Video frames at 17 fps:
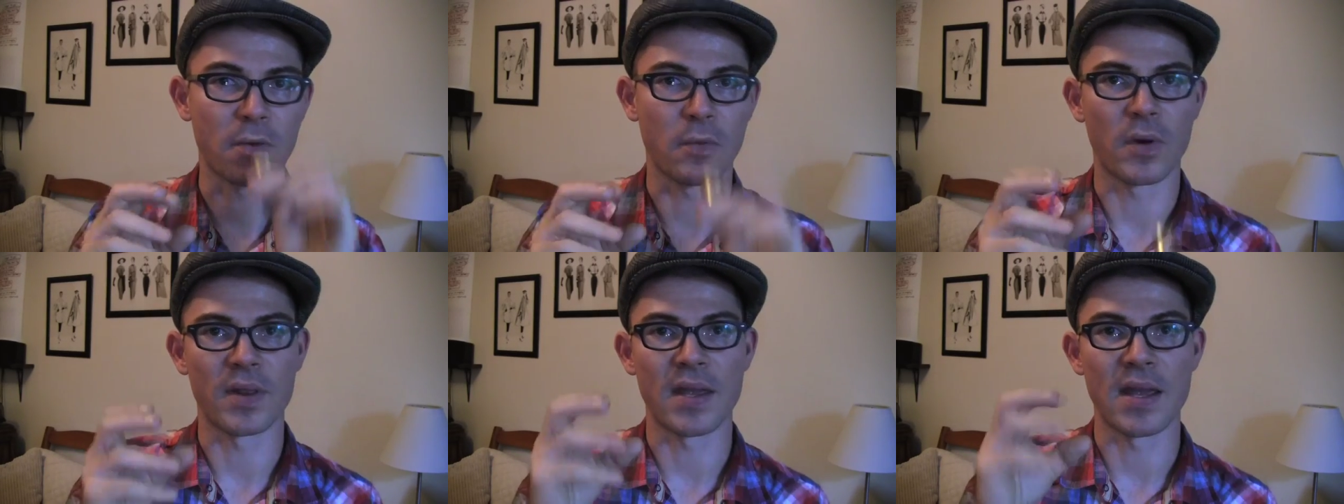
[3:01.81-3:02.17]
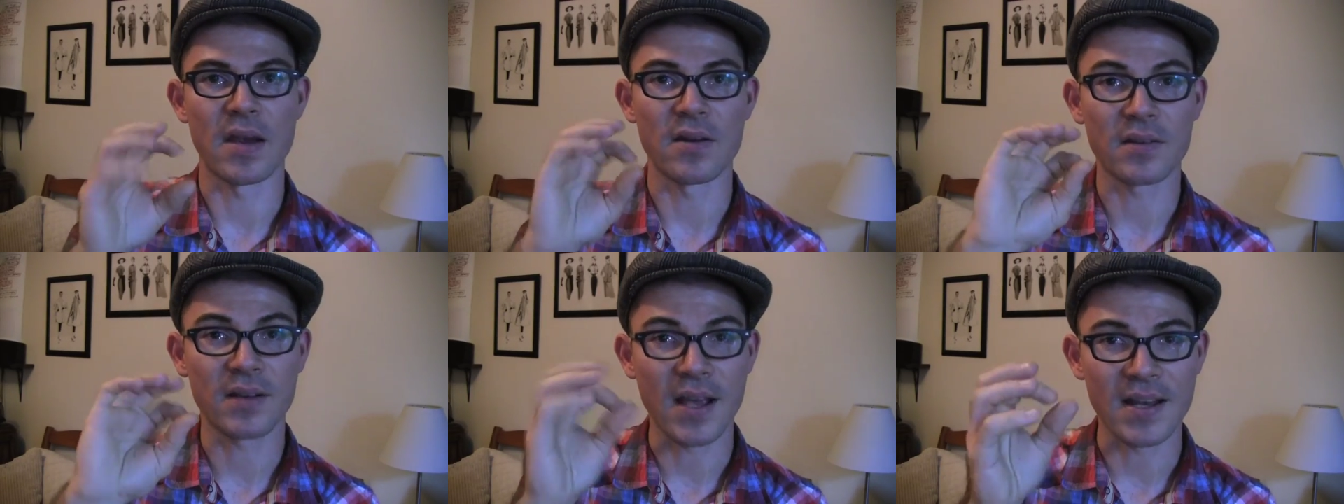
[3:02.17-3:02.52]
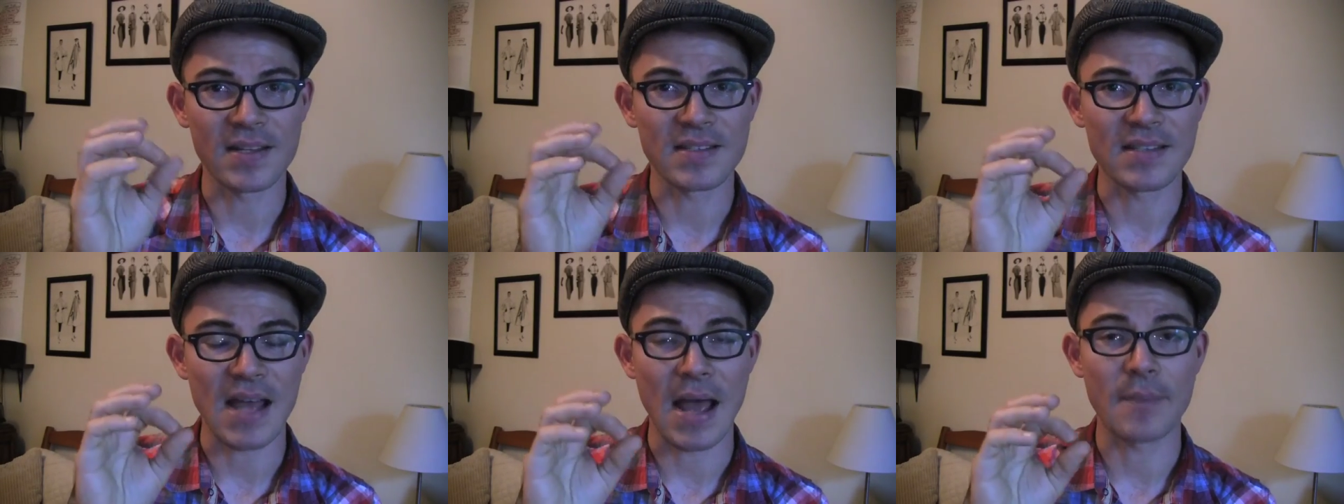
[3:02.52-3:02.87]
where the air kind
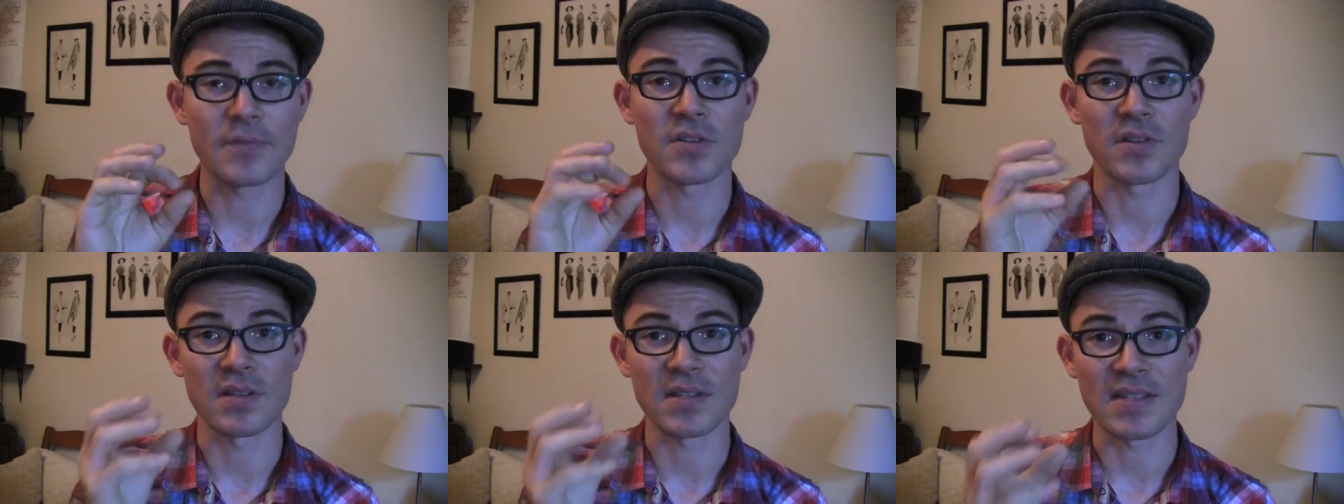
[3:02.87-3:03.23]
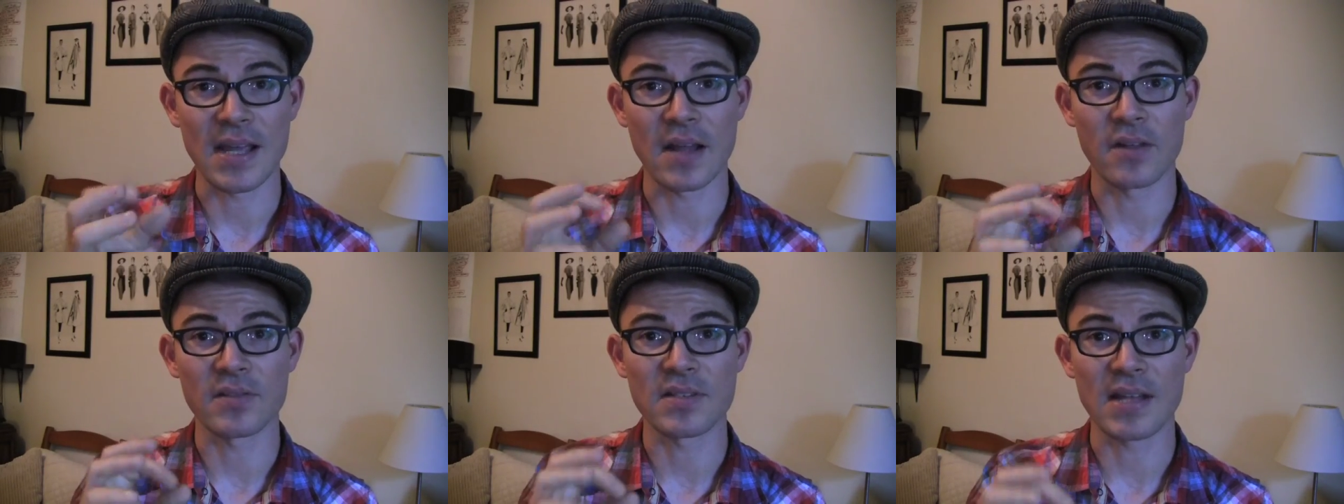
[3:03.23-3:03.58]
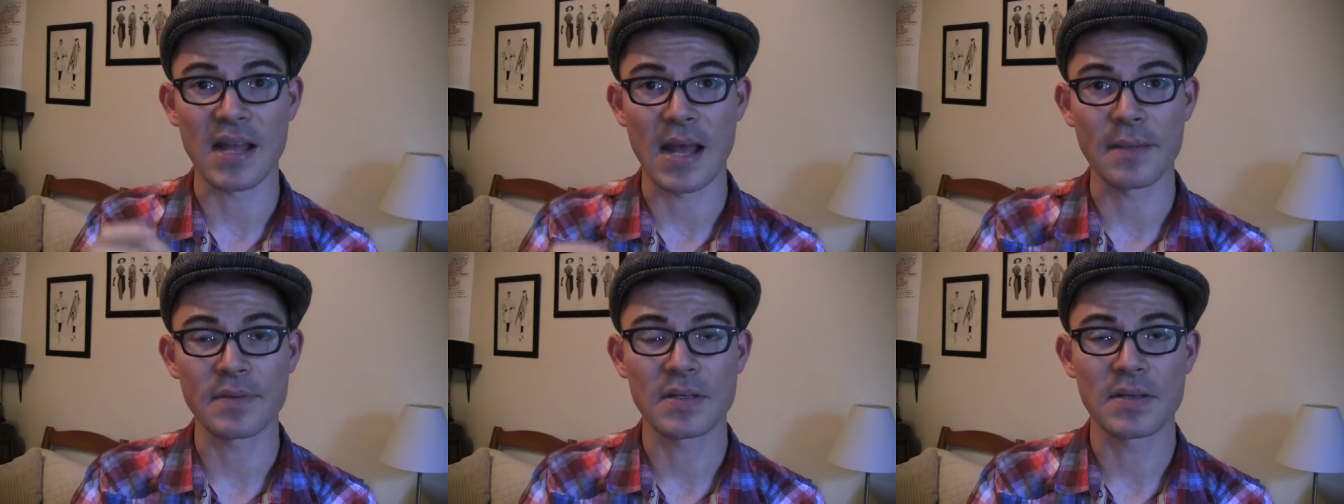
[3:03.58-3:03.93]
of stops or the sound
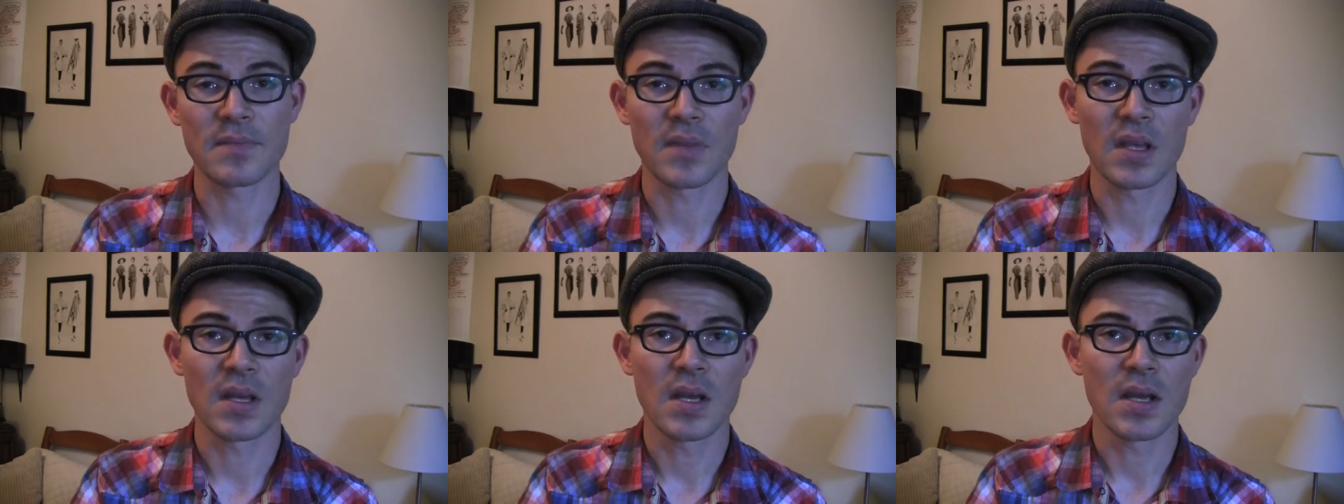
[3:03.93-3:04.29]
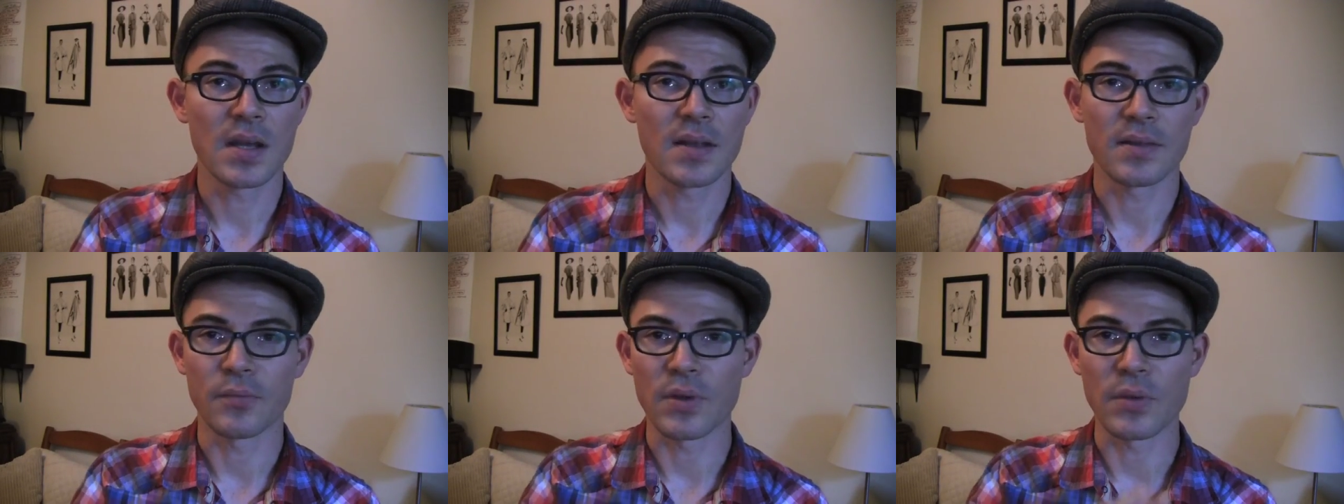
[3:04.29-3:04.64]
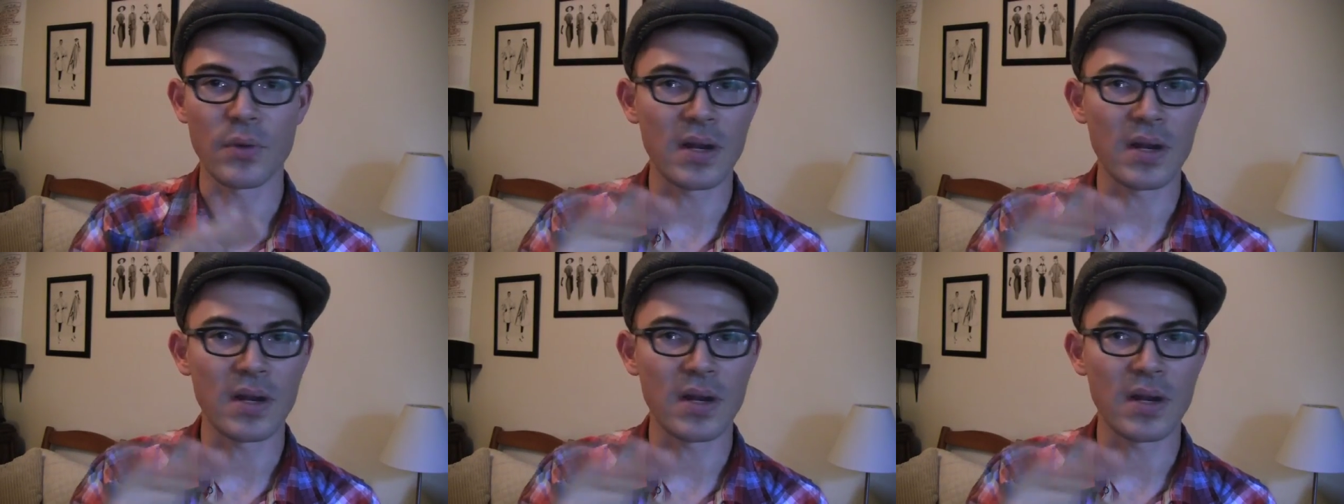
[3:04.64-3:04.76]
stops. We